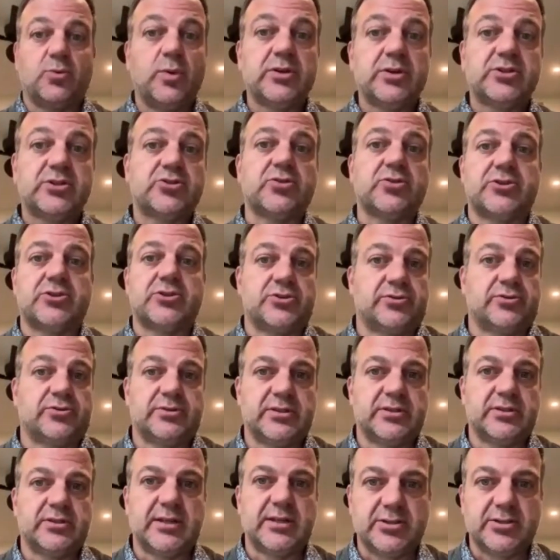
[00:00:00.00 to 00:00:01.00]
We're
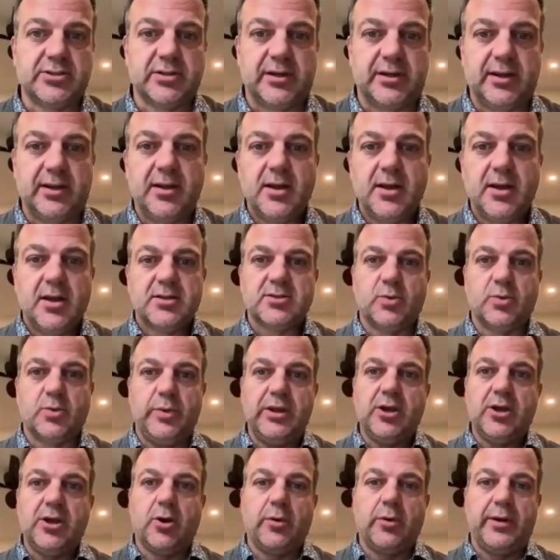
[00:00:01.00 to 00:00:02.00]
structurers essentially. So
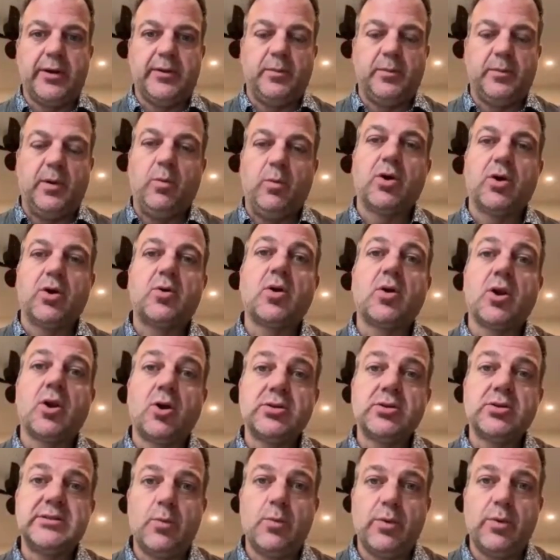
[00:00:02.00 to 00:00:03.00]
we go in, we work
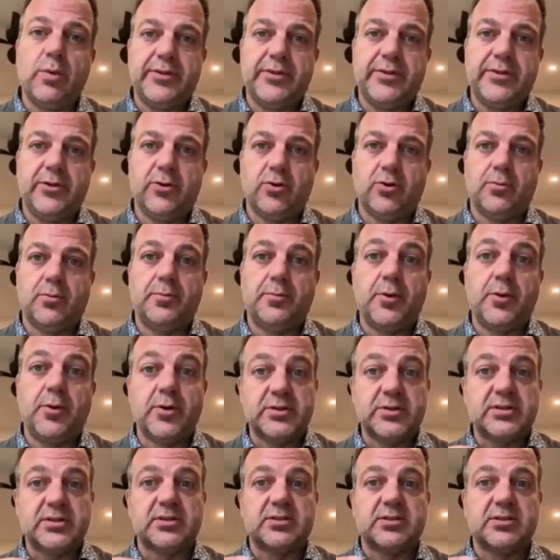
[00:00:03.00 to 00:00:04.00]
closely with your
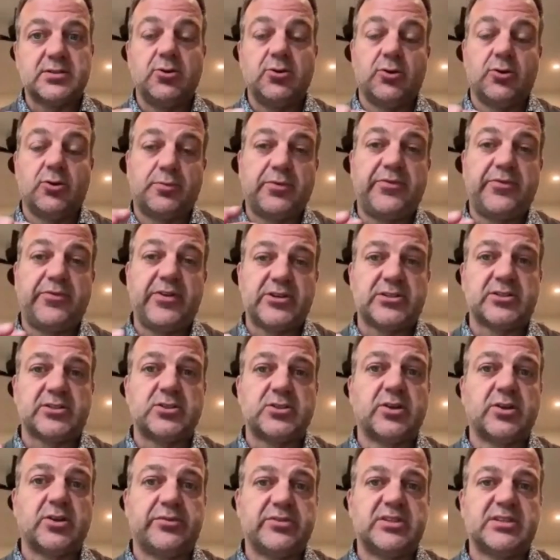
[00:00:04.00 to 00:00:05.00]

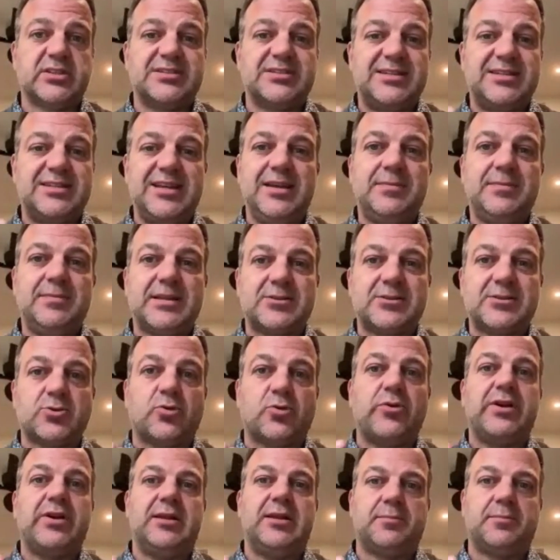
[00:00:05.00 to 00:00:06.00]
professional services team that's
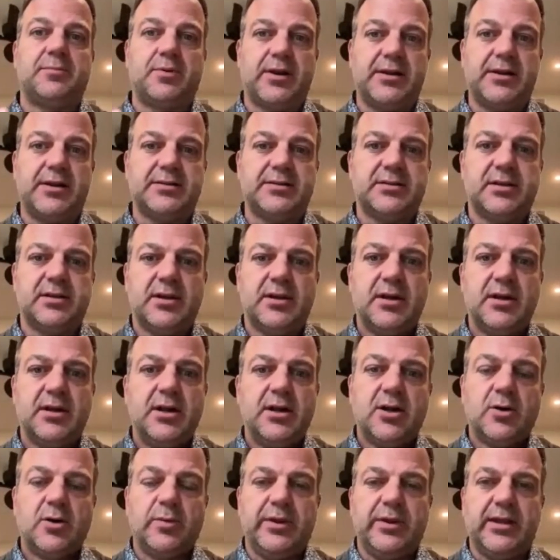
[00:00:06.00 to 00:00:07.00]
already in place.
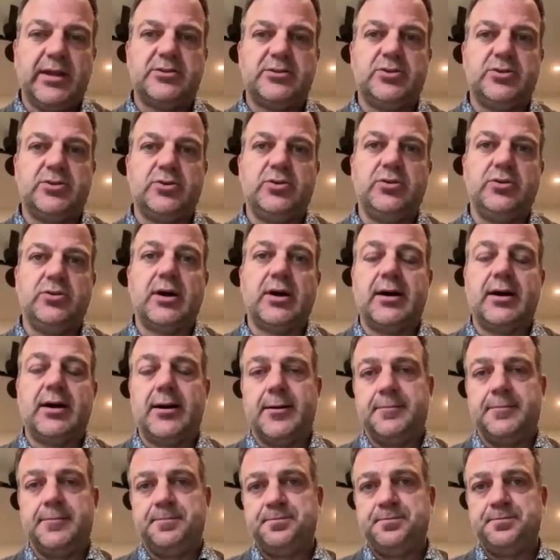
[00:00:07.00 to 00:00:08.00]
We had
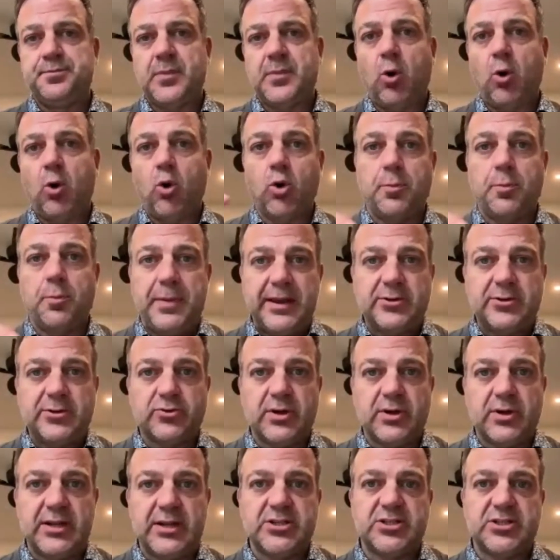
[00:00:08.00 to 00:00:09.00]
to
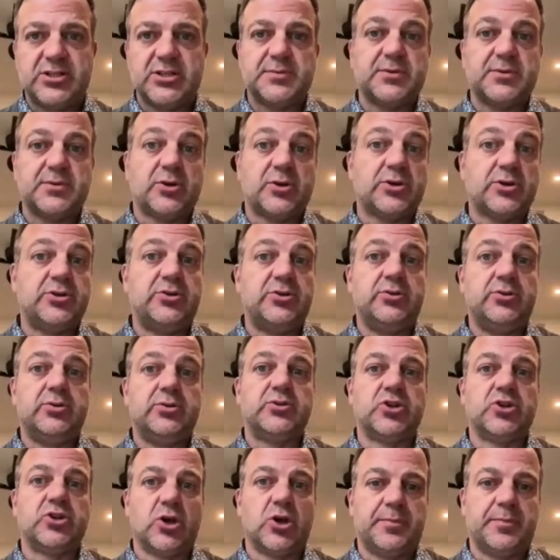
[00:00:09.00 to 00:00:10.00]
augment relationships, not to
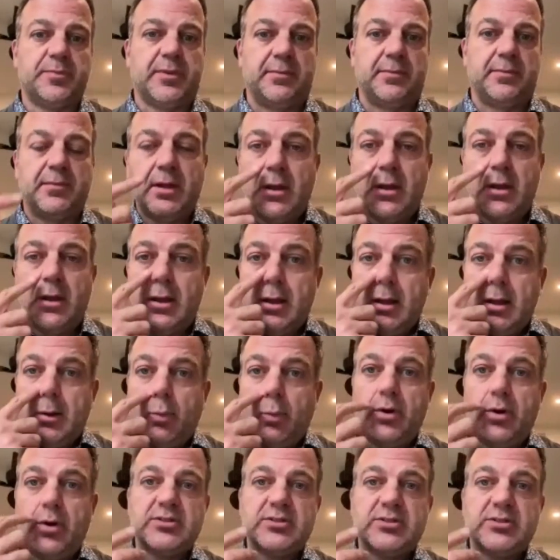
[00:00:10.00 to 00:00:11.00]
usurp them.
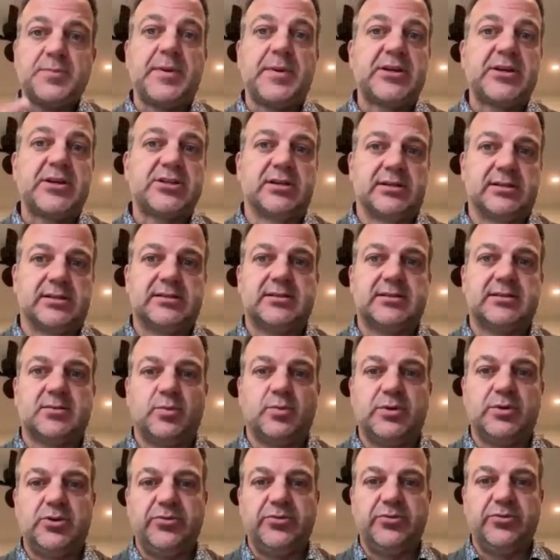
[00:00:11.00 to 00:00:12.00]
We're specialists.
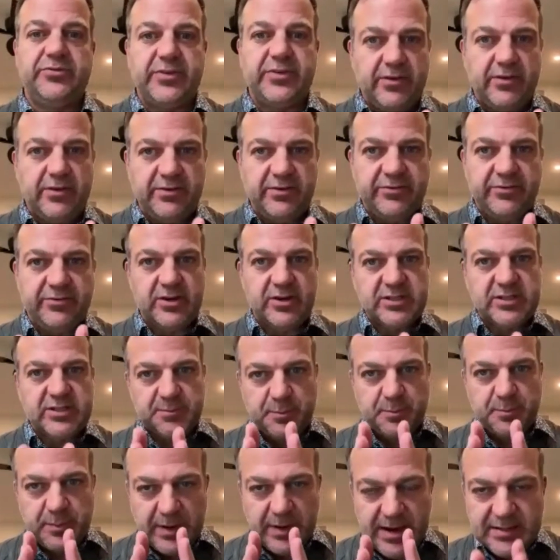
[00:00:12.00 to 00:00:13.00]
We do very, very
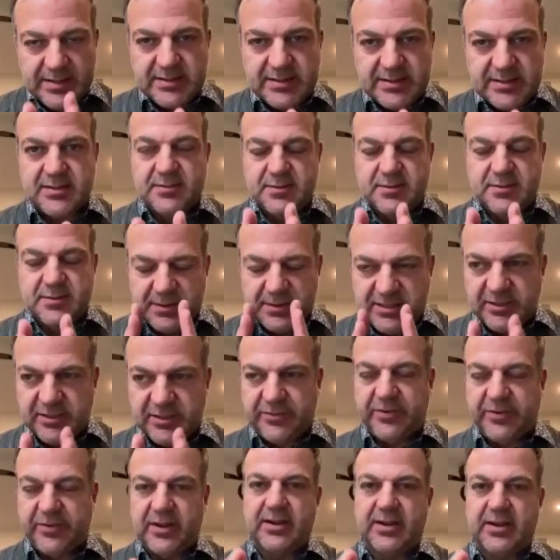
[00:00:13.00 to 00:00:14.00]

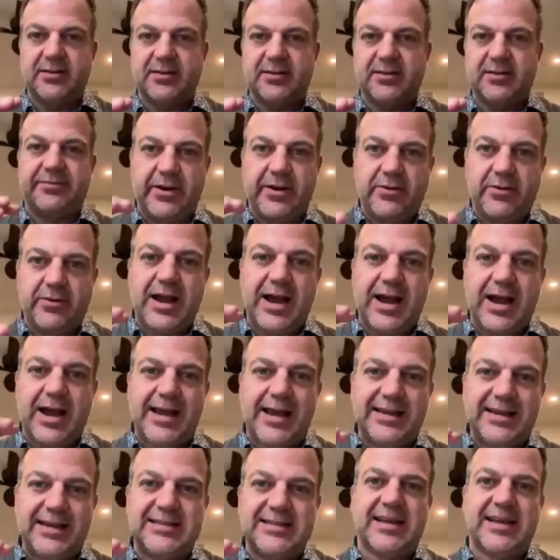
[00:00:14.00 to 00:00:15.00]
specific, very
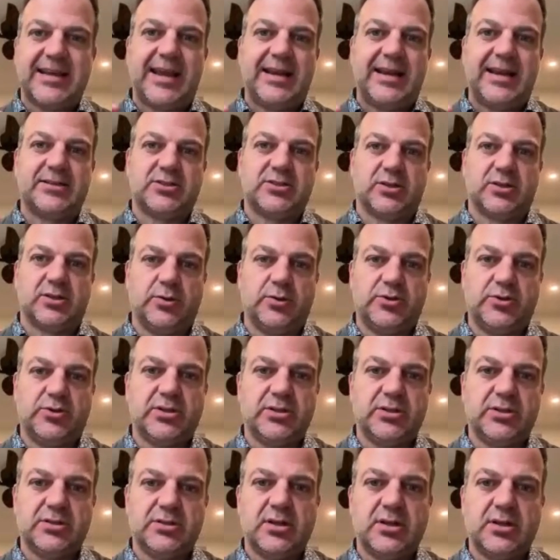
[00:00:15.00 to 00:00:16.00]
highly tailored
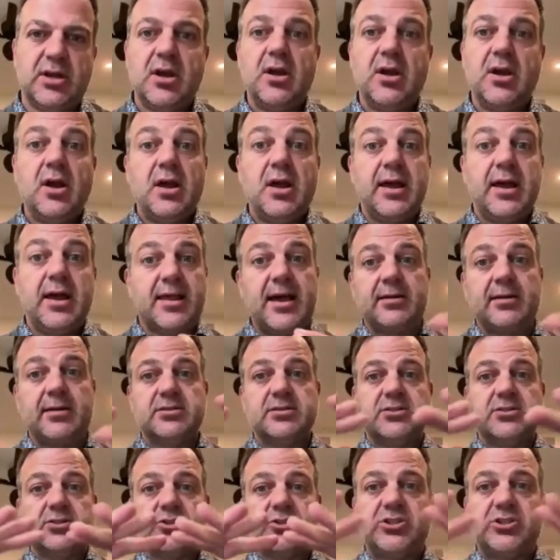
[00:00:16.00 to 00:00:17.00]
solutions. Yep.
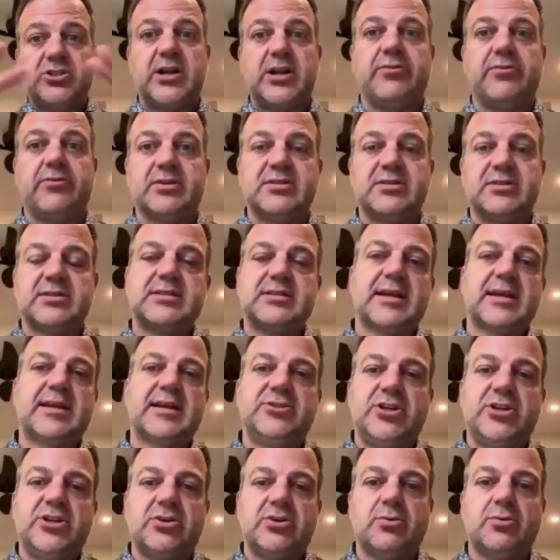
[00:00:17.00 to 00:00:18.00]
Accountants are generous. It's like
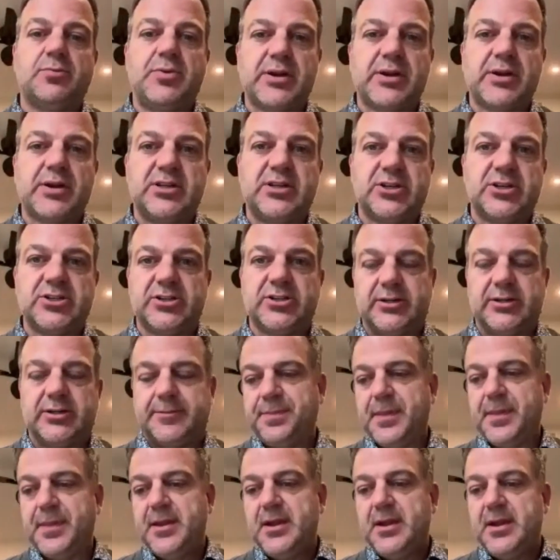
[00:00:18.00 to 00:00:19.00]
a general practitioner.
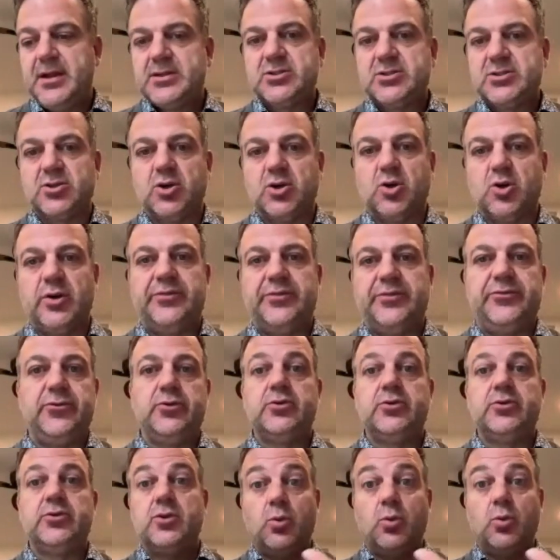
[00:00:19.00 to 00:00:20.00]
So if
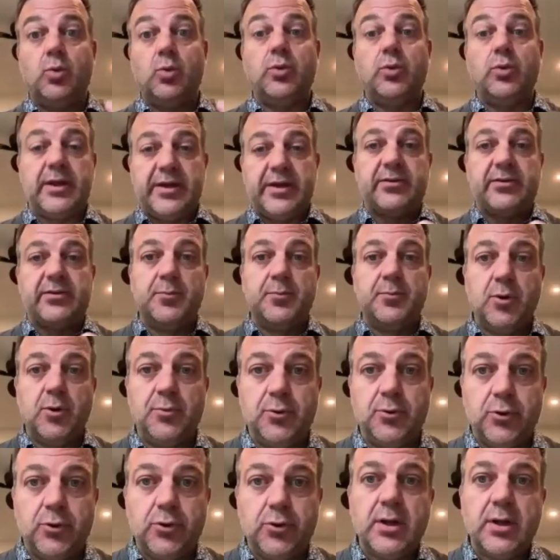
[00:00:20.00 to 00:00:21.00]
you have a
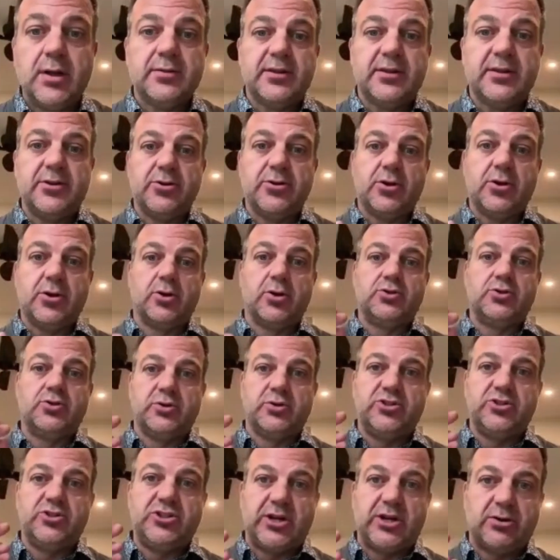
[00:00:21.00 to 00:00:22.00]
boo-boo, then you go
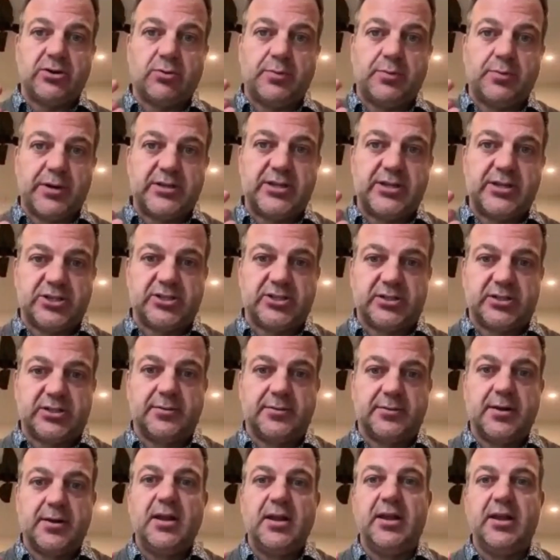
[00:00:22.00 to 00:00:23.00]
to a general practitioner.